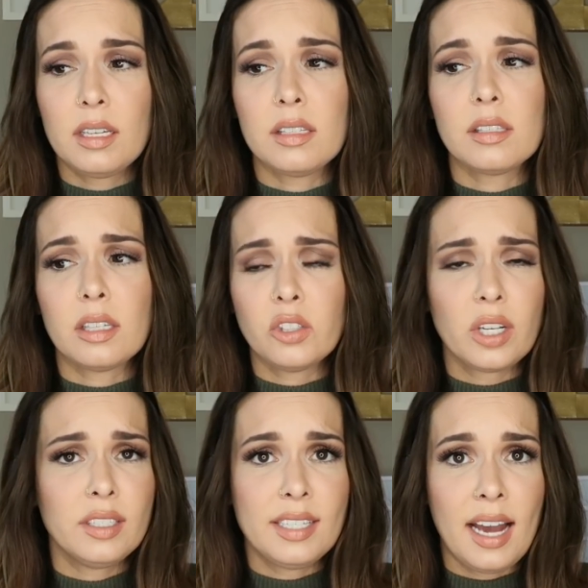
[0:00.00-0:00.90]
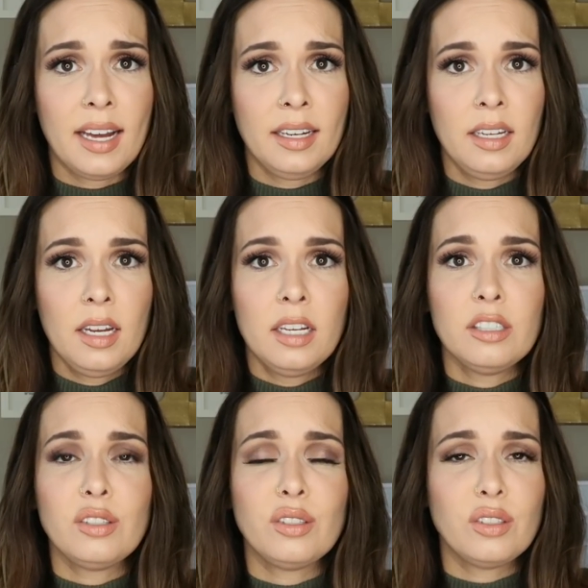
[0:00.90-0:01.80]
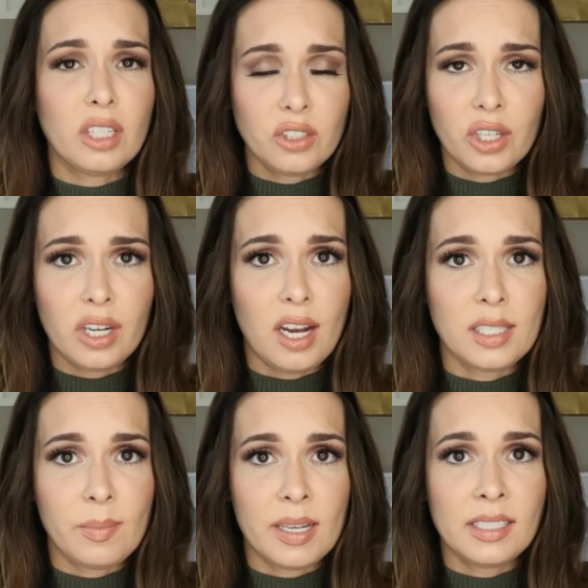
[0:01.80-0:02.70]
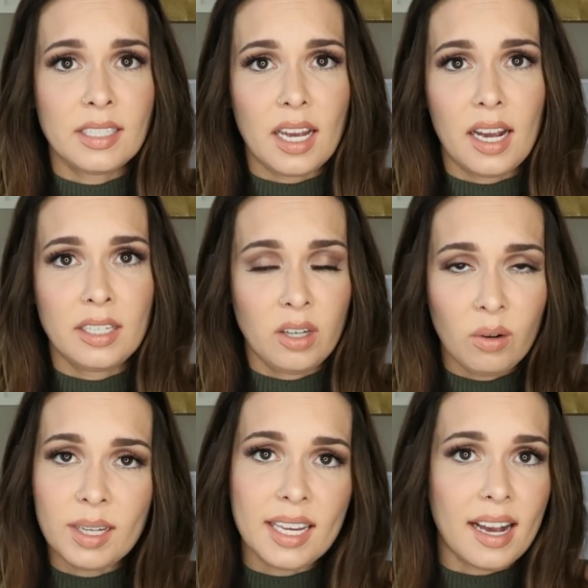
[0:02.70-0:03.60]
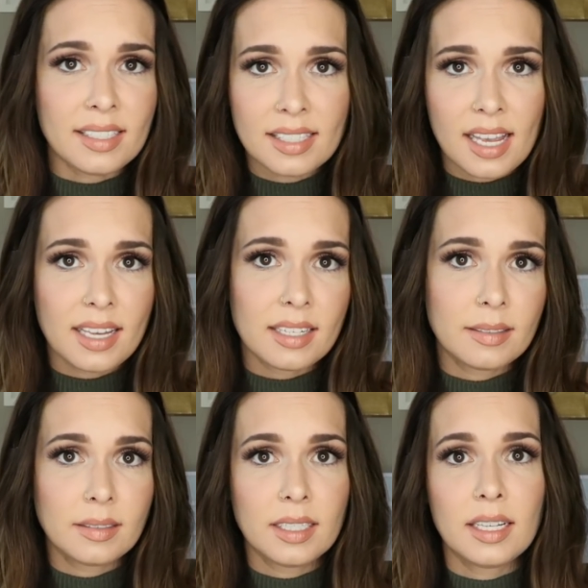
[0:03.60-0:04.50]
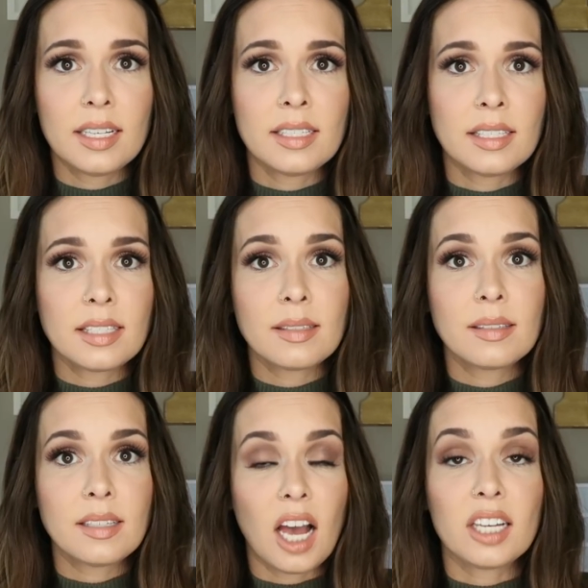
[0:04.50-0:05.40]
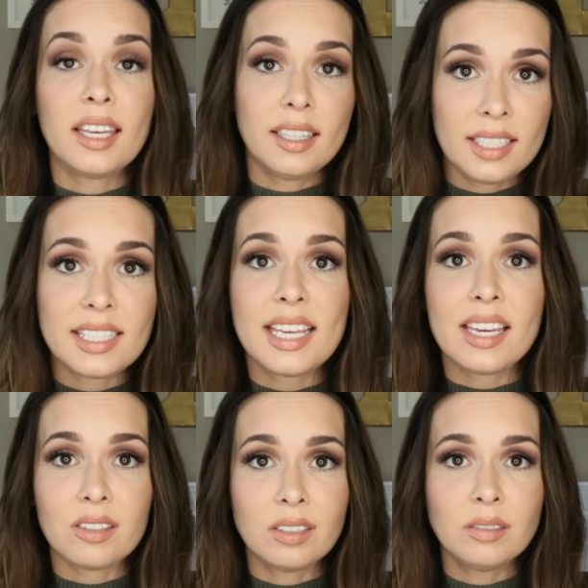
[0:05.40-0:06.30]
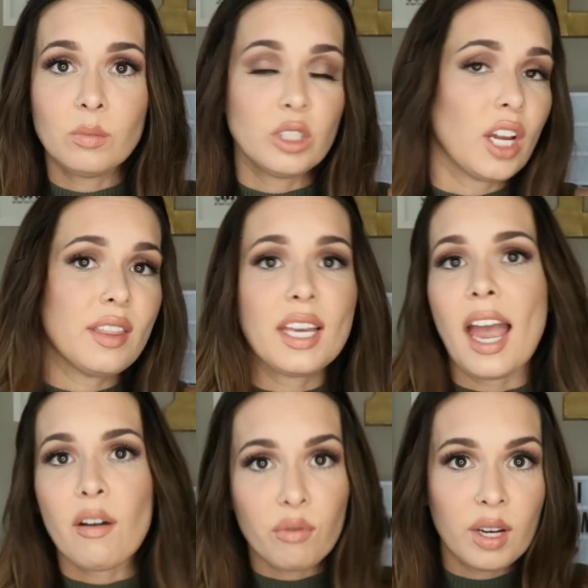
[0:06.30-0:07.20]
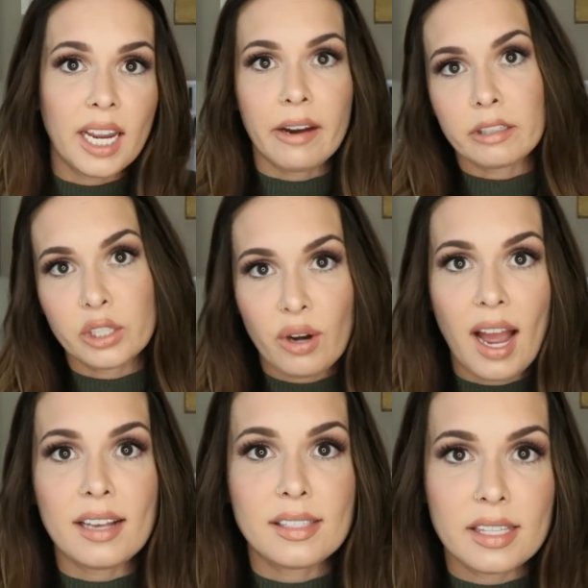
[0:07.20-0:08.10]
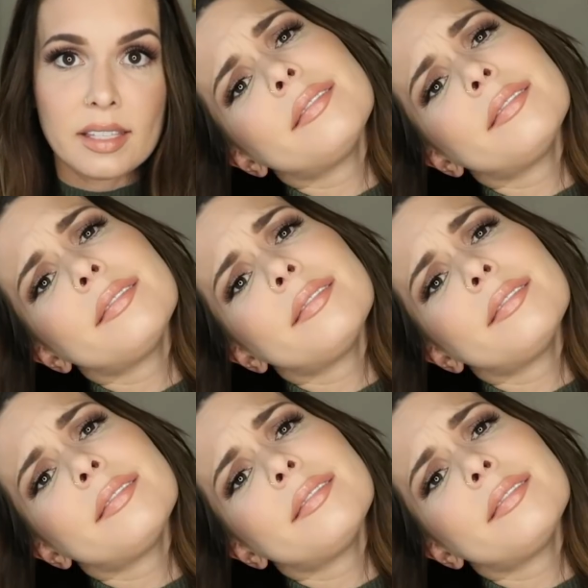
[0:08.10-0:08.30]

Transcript: He's such a good dad, such a good husband. I know he has like his Achilles heel, which I think every character has,